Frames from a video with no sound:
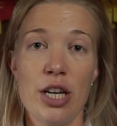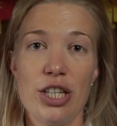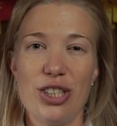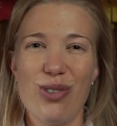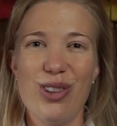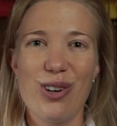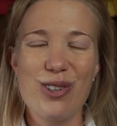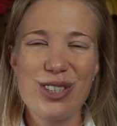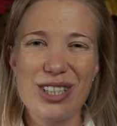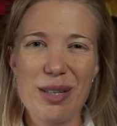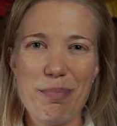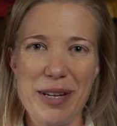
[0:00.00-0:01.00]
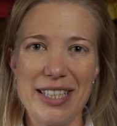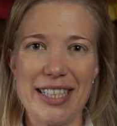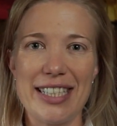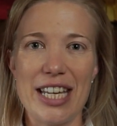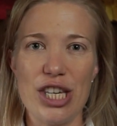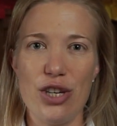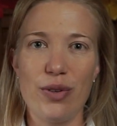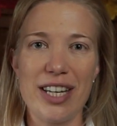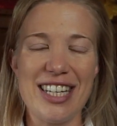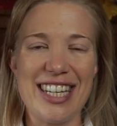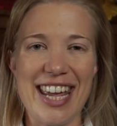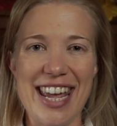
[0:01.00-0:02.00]
So those are some pieces that you
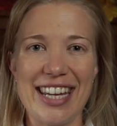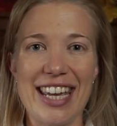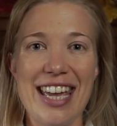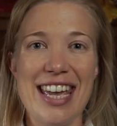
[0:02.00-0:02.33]
can take